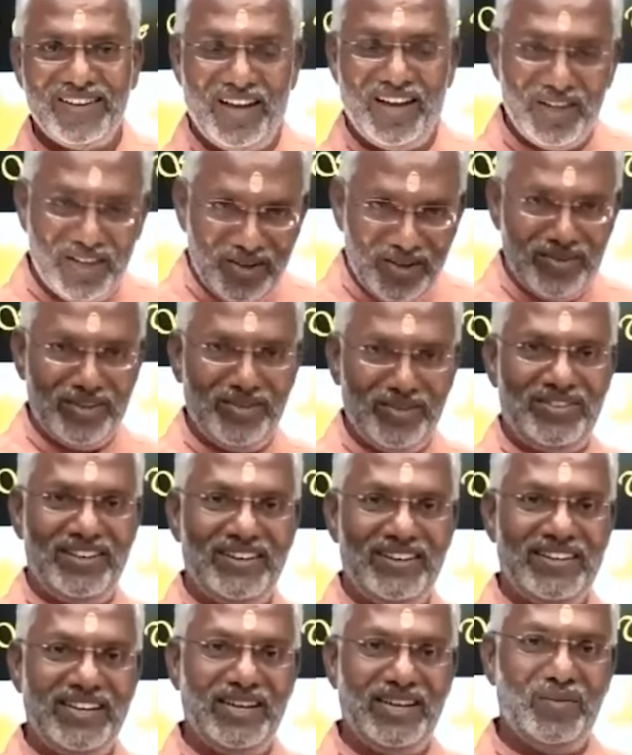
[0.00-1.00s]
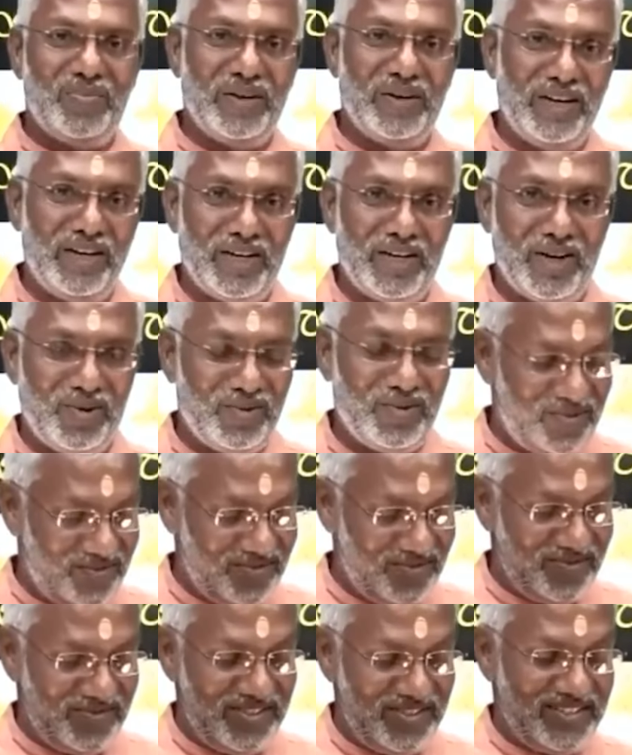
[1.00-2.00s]
And even if they take print out,
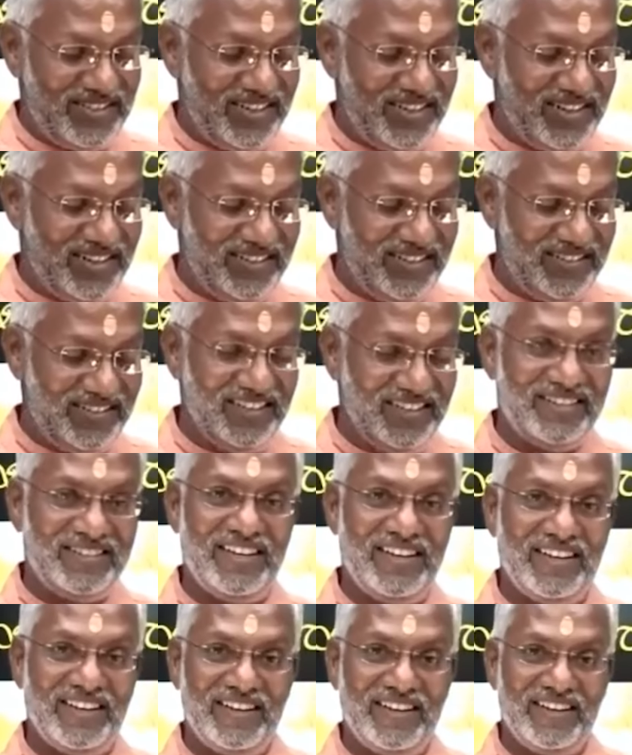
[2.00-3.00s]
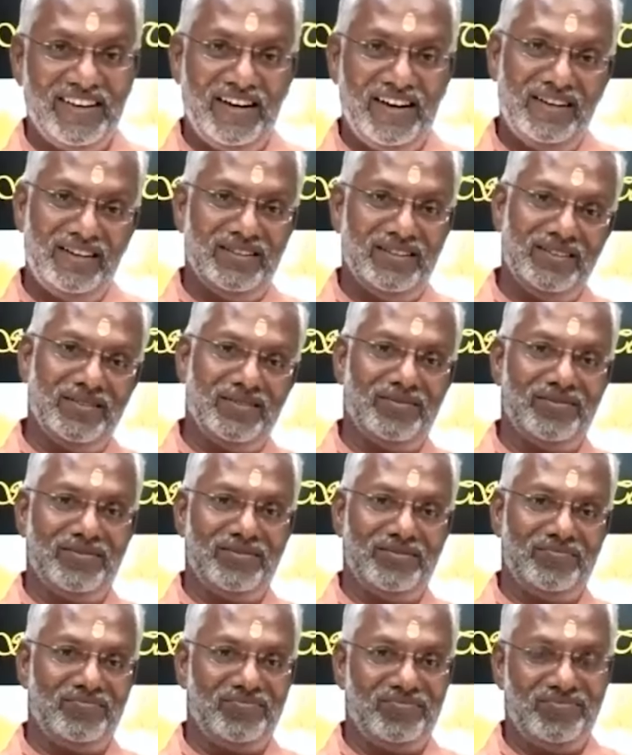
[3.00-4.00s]
the checklist they check and
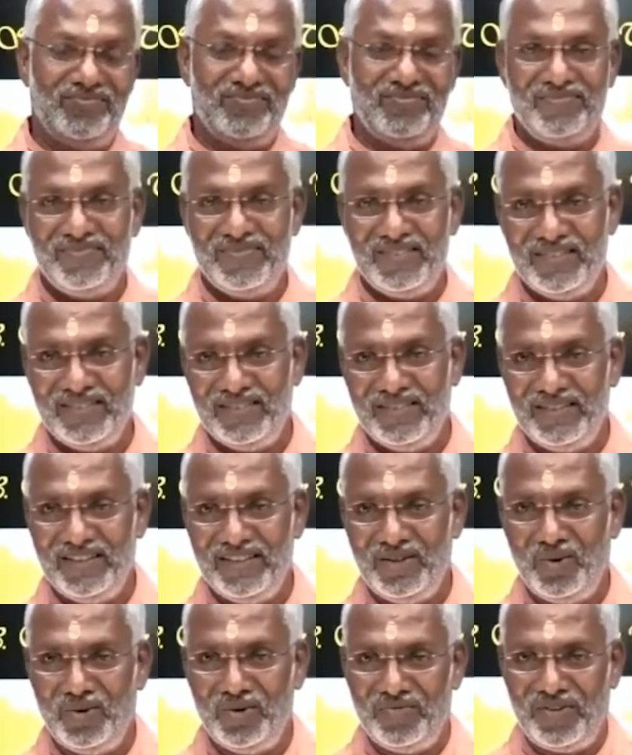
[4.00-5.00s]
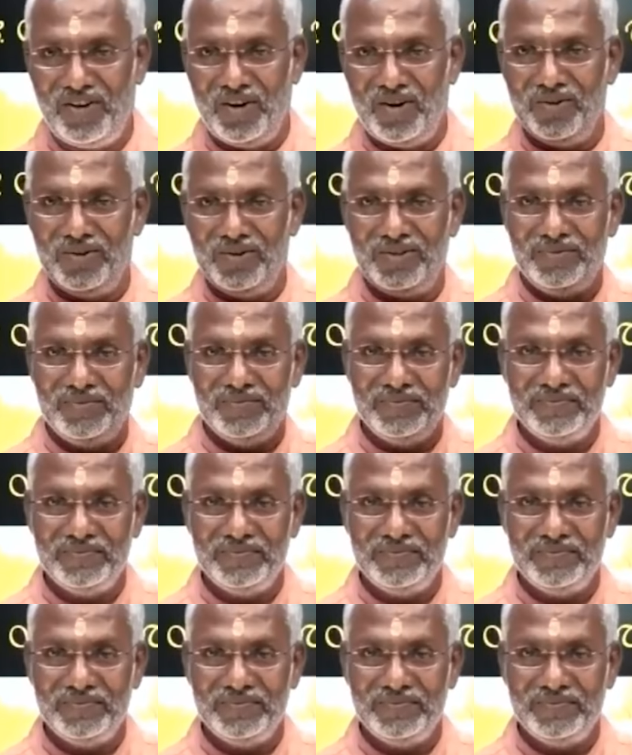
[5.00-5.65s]
they don't follow.